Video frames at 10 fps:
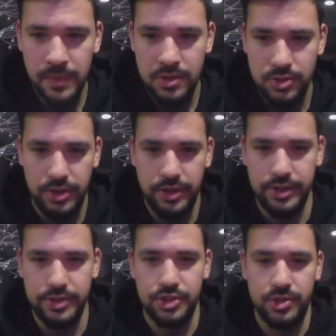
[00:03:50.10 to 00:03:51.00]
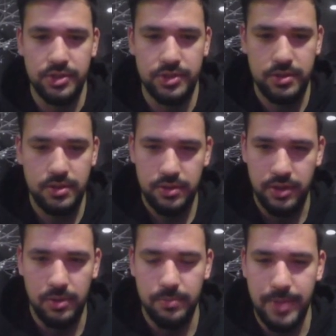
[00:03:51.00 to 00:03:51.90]
So here he just starts,
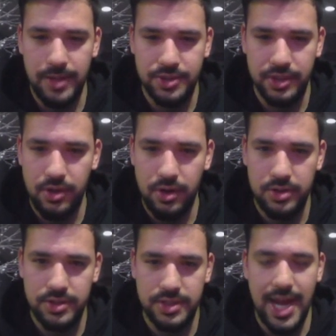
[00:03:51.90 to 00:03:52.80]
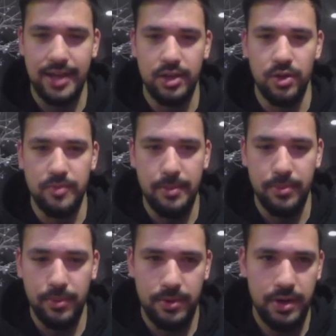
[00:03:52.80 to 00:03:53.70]
bouncing cards, attacking with my
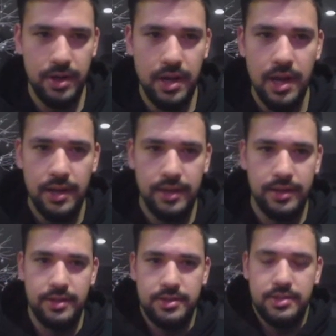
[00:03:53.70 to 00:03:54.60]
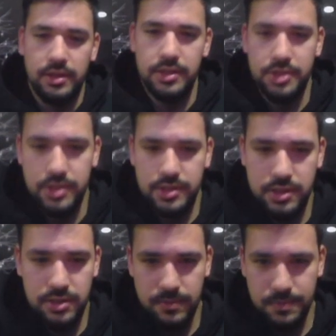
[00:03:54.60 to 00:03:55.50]
board, gets
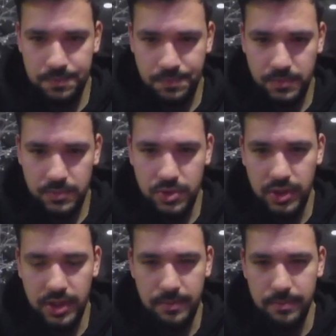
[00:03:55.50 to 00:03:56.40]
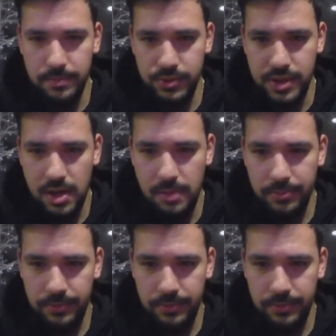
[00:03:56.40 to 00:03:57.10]
delicious, so he could boost it up.